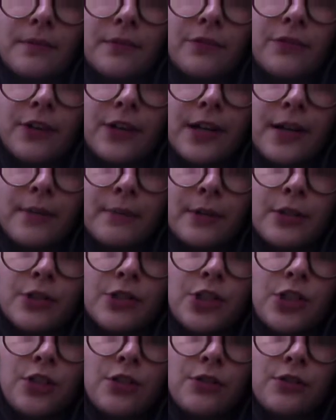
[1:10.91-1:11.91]
For number
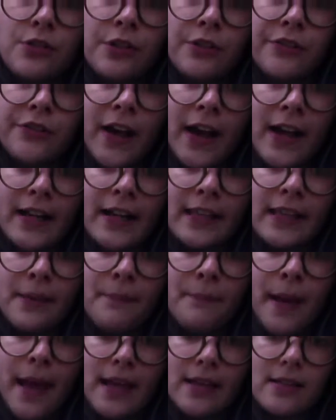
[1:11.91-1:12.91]
2, you're finding the
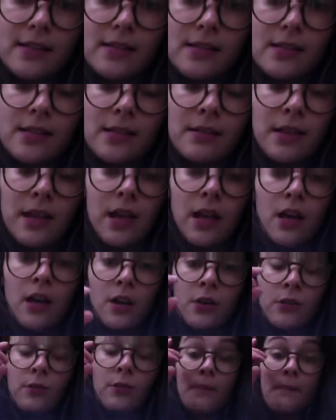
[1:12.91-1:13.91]
base.
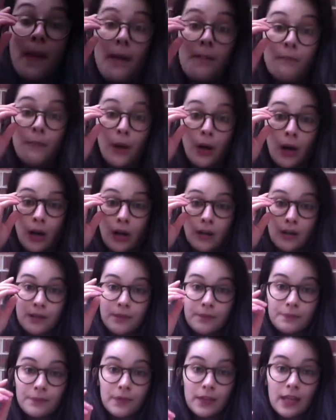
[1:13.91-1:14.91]
Remember,
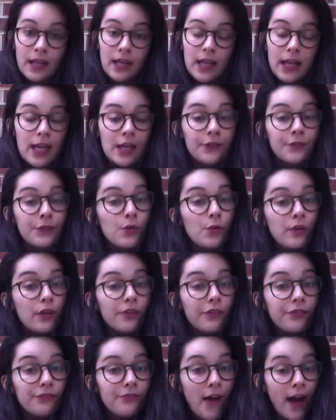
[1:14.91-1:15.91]
if you
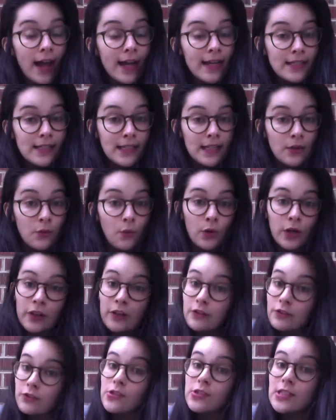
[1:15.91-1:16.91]
are finding one of
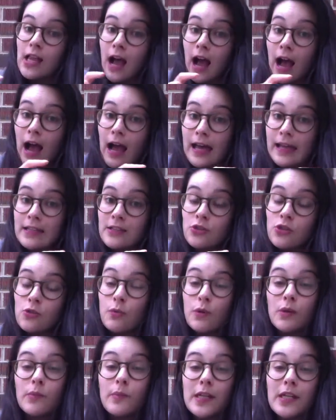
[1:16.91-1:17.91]
those sides, you
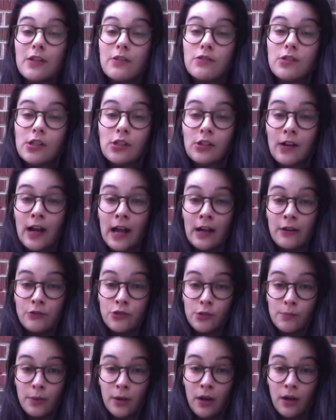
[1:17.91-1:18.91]
will be using your
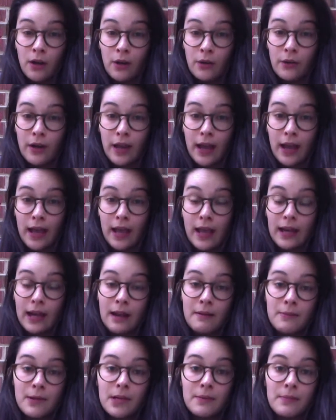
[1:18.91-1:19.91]
algebra, okay? And
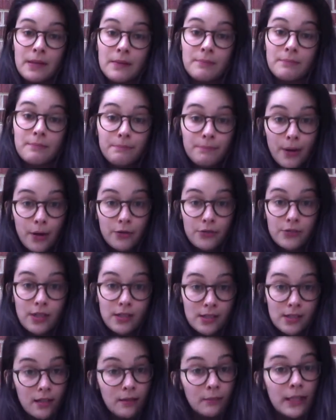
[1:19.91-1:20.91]
I'm going to be
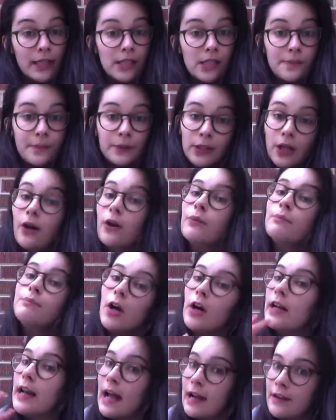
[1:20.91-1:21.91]
posting some links below
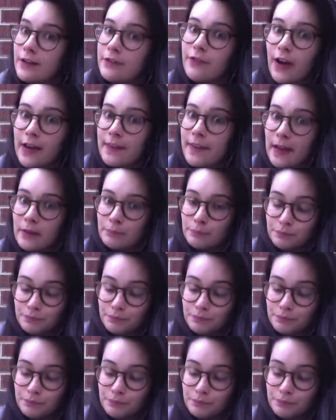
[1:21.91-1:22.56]
on how to find that.